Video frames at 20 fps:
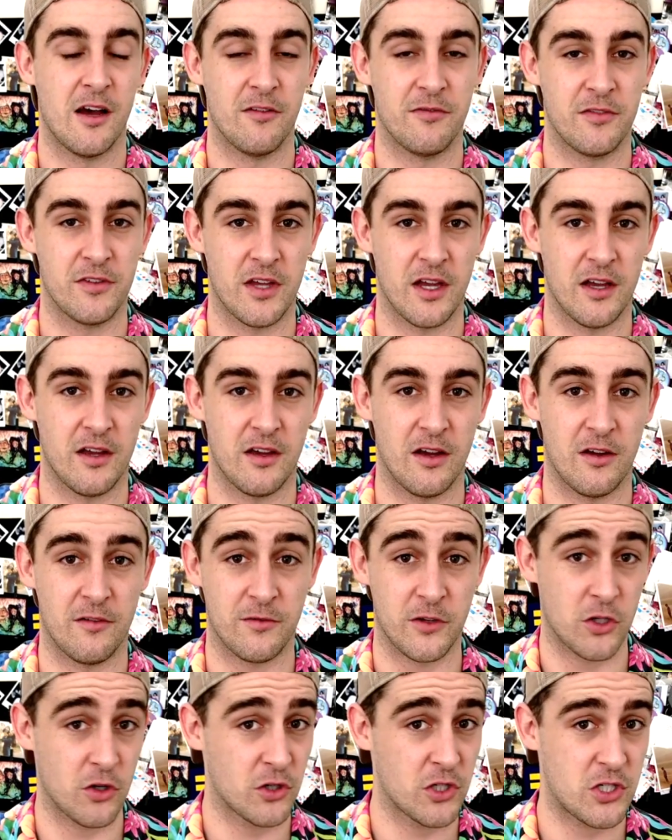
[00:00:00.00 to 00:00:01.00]
of
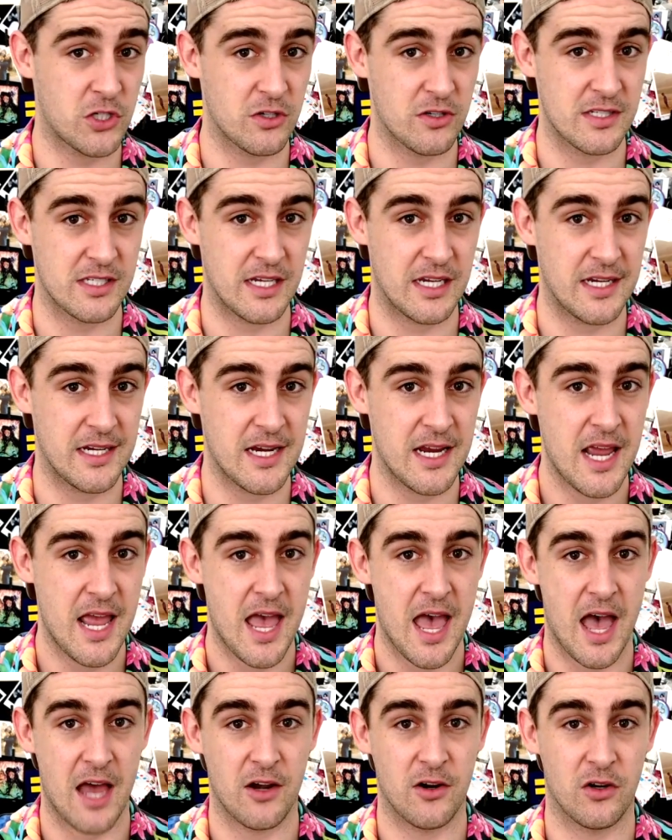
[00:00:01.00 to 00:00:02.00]
your choosing,
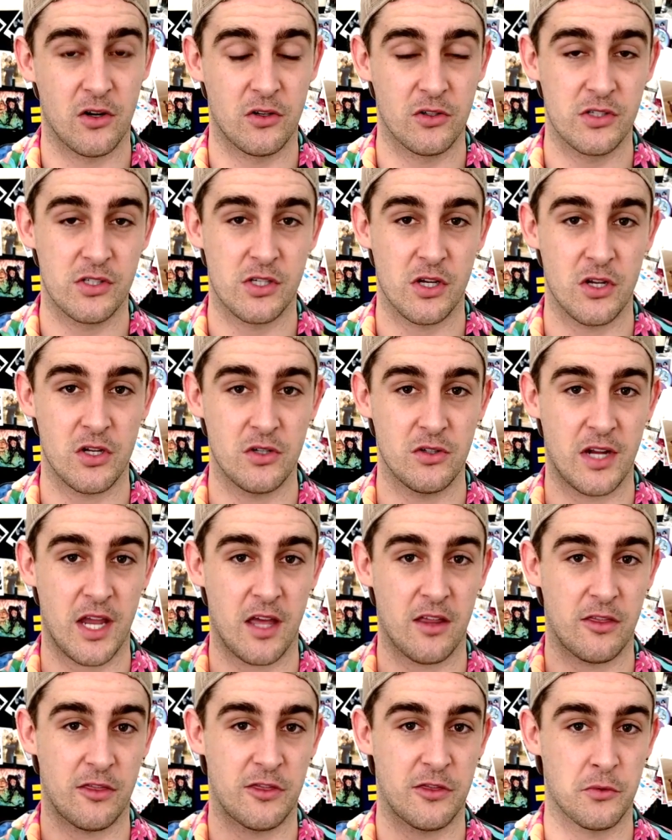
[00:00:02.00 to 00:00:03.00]
and also you'll
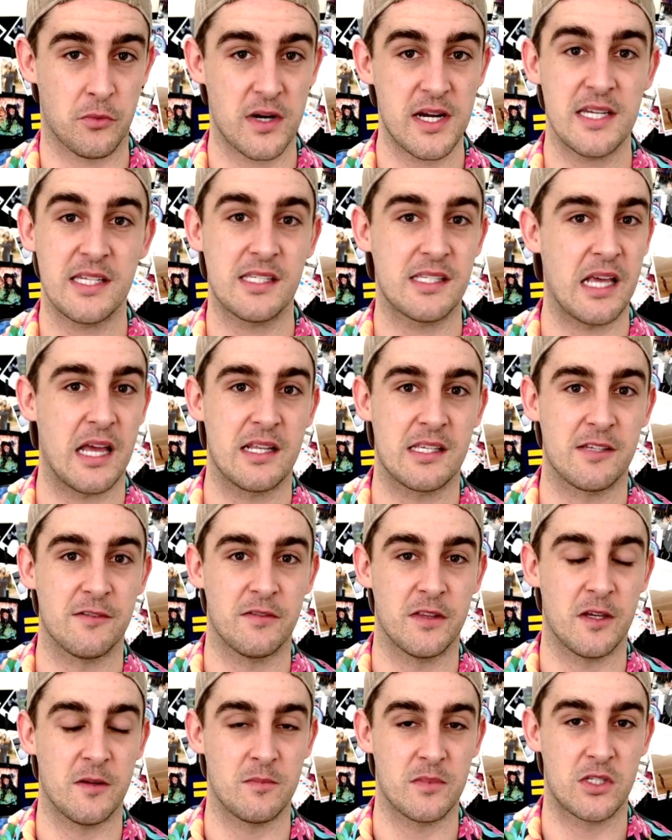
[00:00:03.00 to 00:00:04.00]
get 3 sets
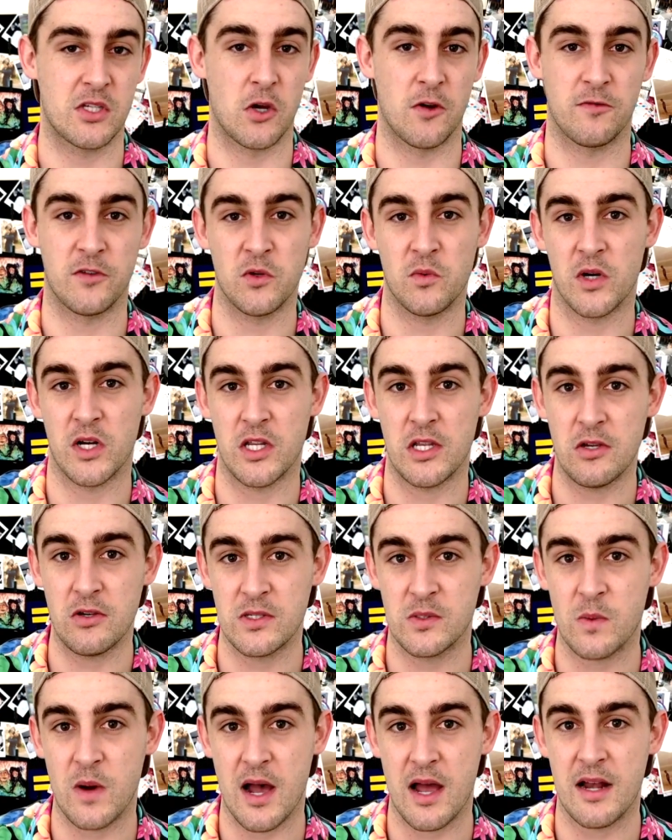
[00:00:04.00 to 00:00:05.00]
of them. So if you want to
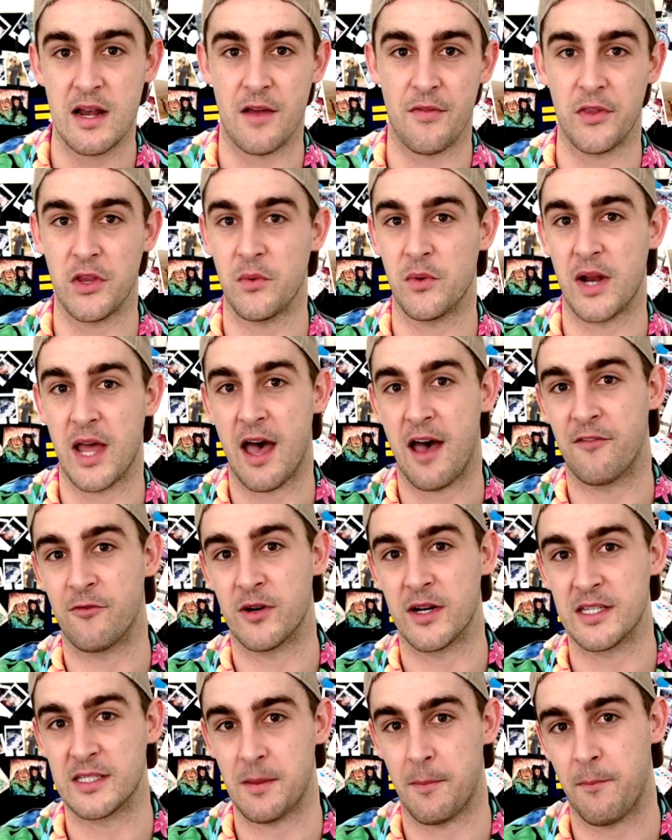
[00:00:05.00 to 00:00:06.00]
use one, and then you want to have
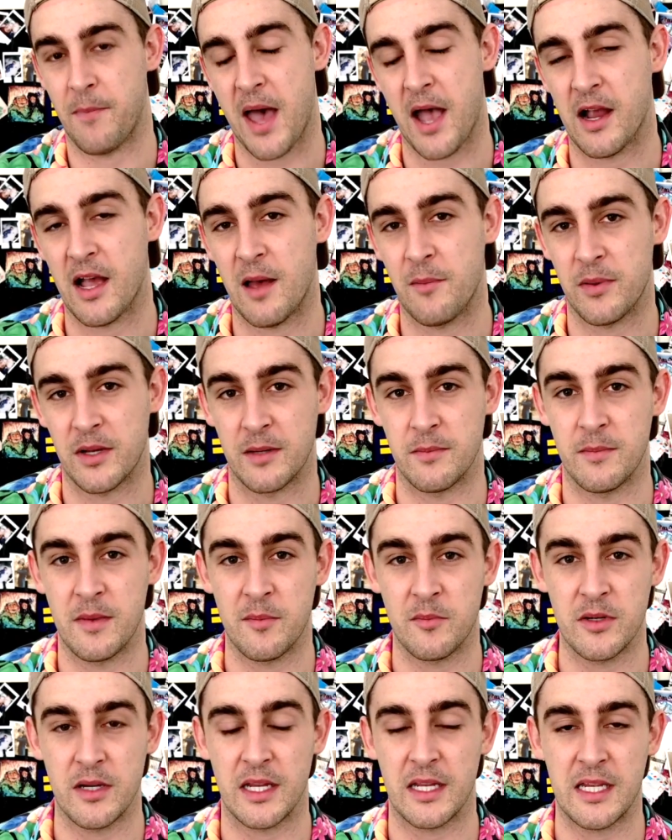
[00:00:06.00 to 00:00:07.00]
one as a backup and
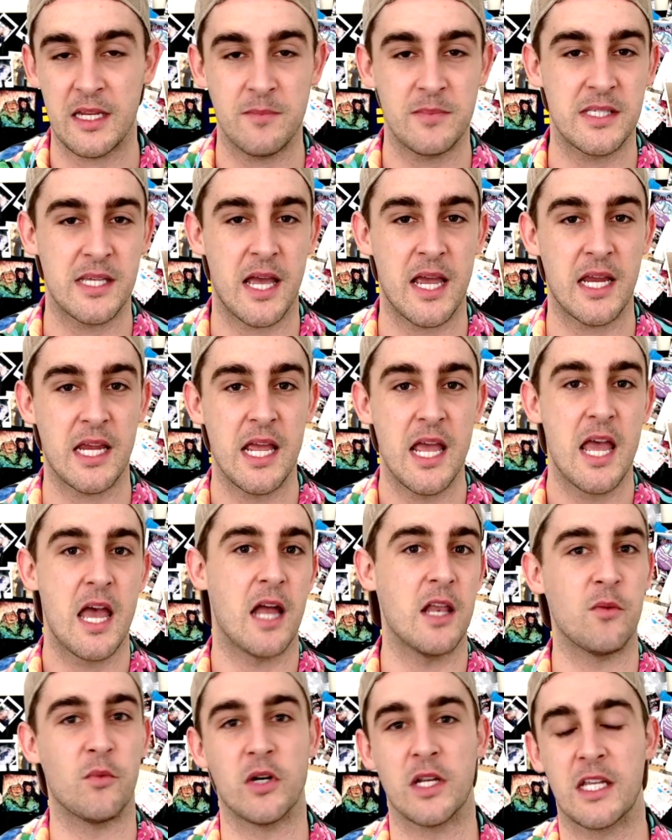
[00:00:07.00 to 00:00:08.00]
a keepsake,
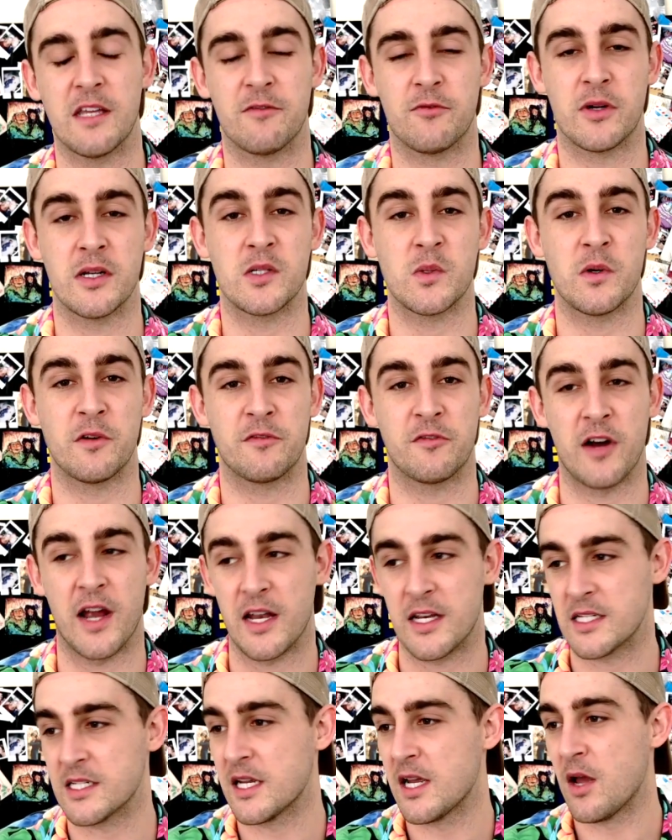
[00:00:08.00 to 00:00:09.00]
and you want to give one to a
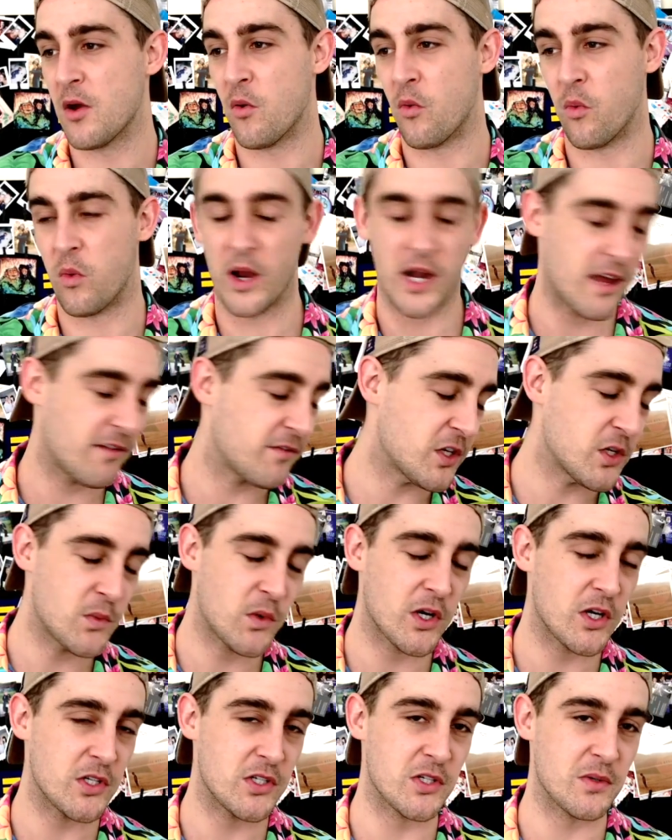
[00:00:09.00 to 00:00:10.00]
friend, whatever you
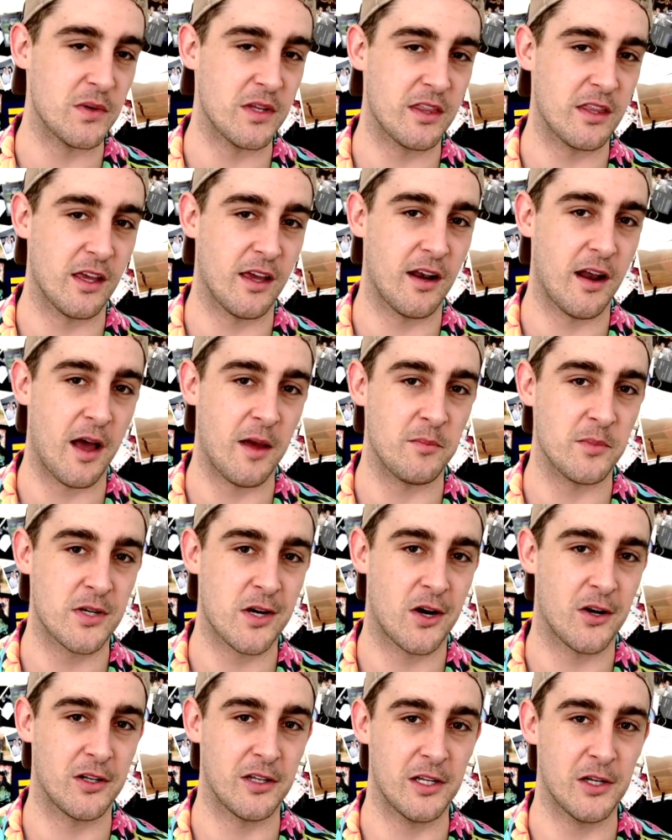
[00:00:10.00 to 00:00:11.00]
want to do with it, I'm
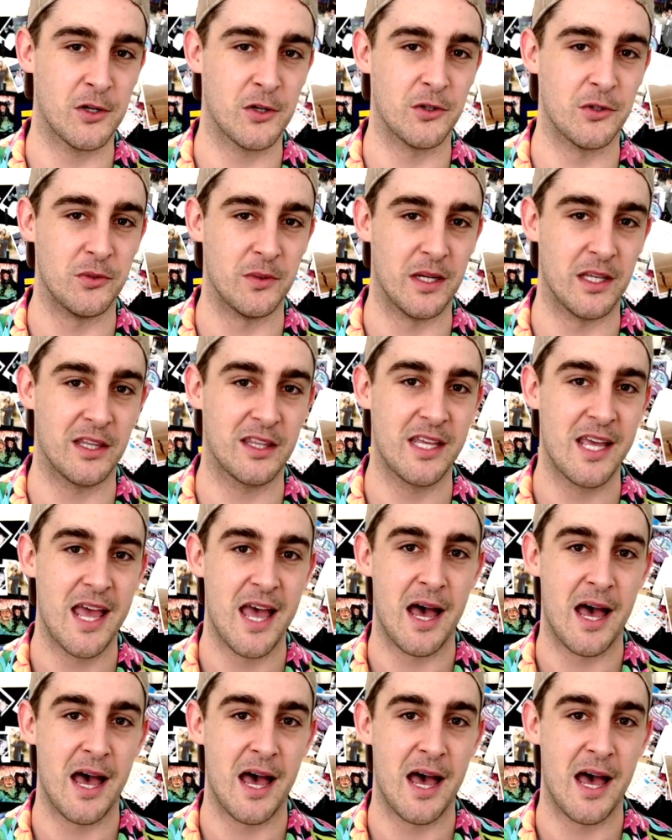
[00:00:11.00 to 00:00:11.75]
totally cool with.